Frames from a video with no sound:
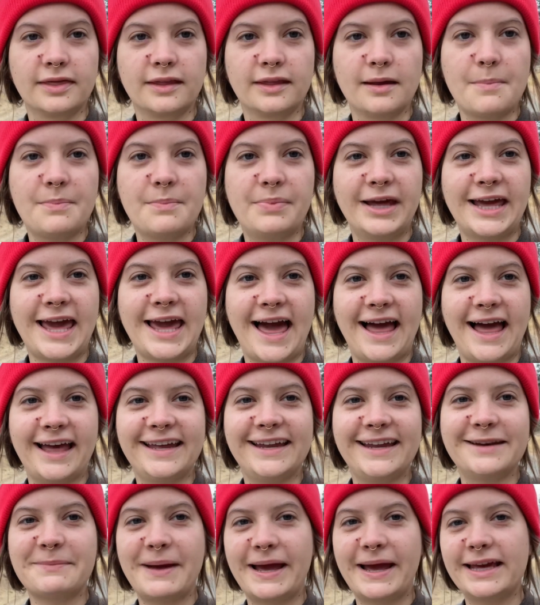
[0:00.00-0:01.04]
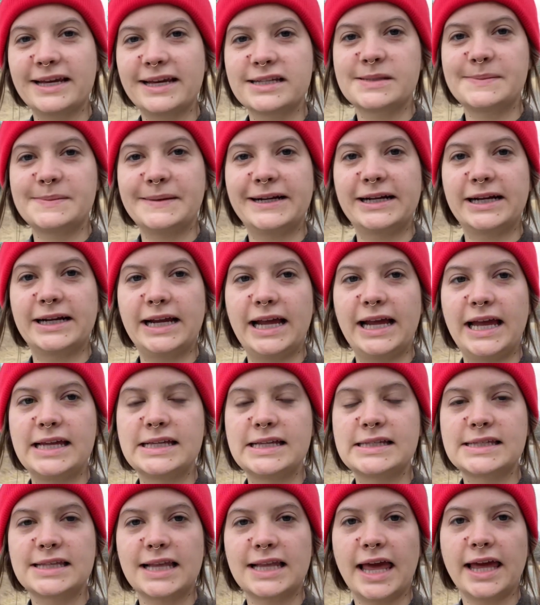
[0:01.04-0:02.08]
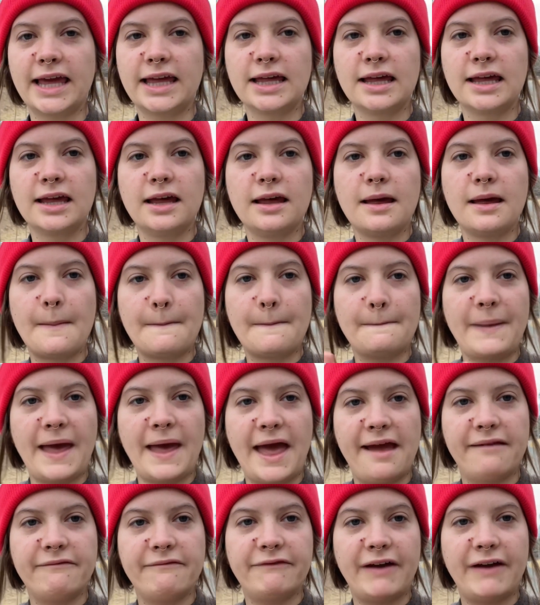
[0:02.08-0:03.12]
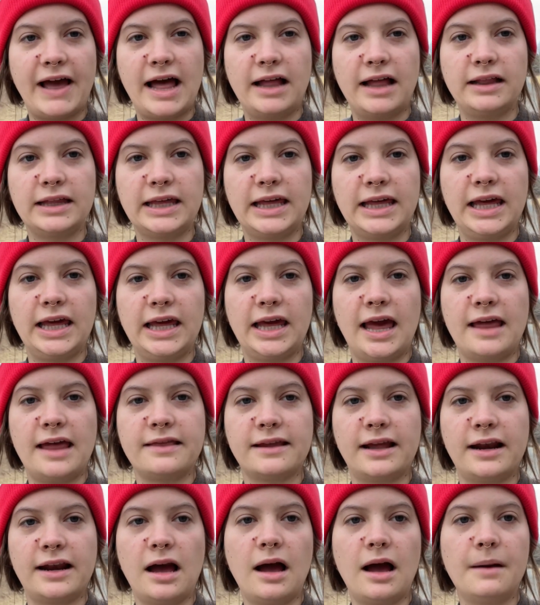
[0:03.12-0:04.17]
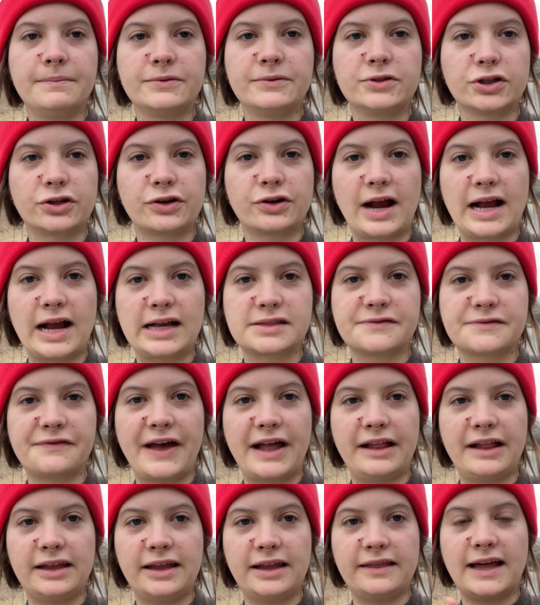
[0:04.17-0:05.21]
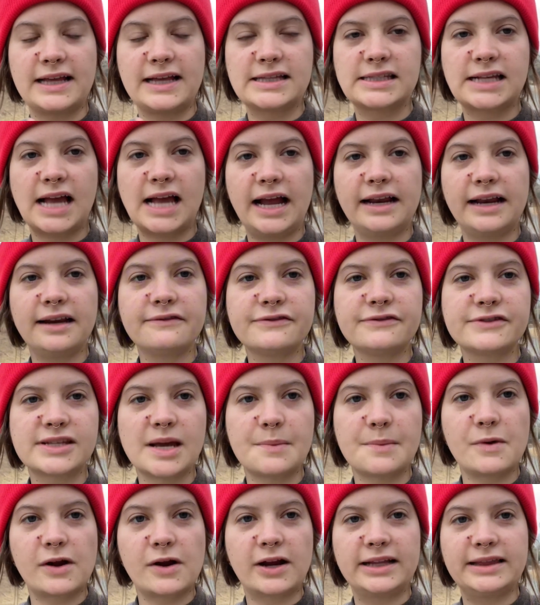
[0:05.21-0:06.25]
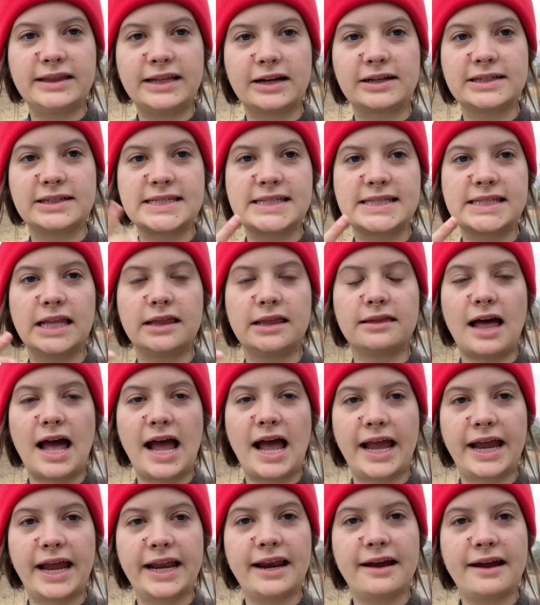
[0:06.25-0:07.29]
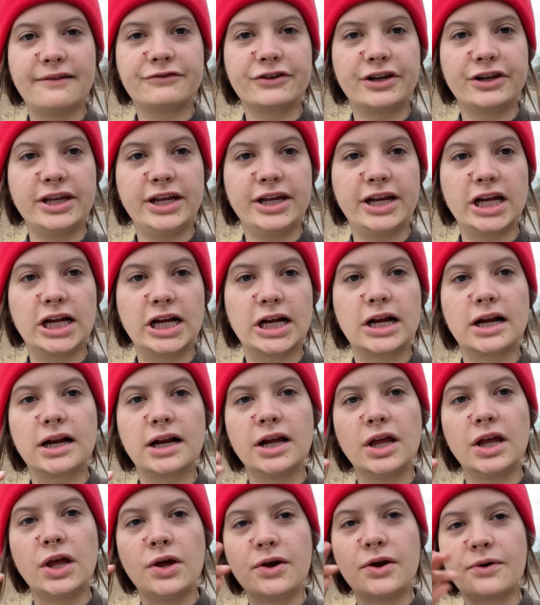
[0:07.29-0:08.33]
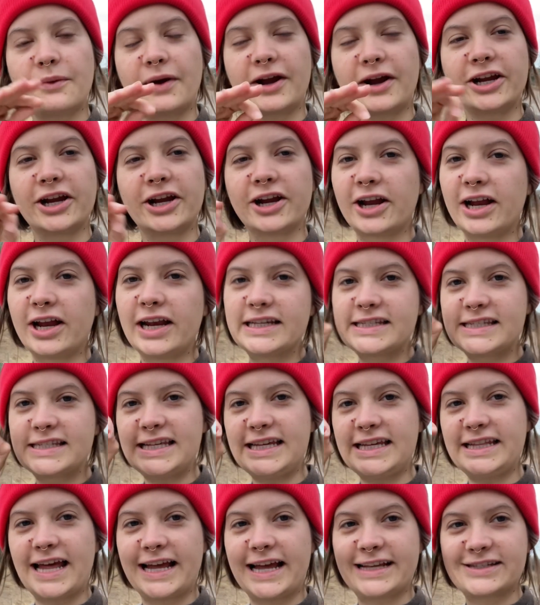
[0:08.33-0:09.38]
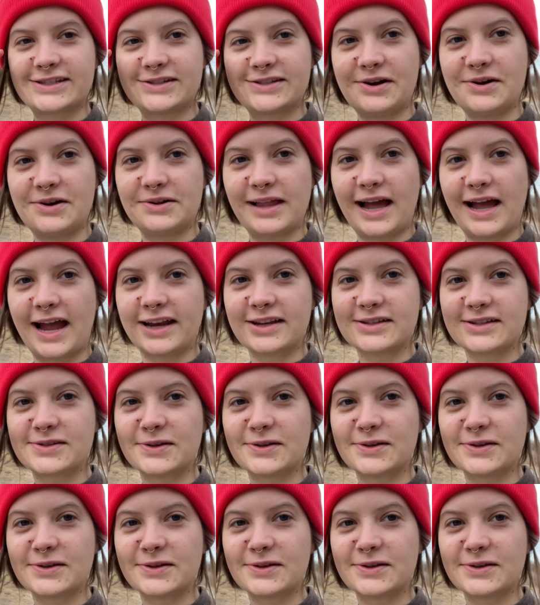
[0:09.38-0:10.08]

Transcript: But yeah, in my experience, like Penn Valley and then up to Grass Valley, that's kind of somewhere in there is the line every year where you're going to see that snow line.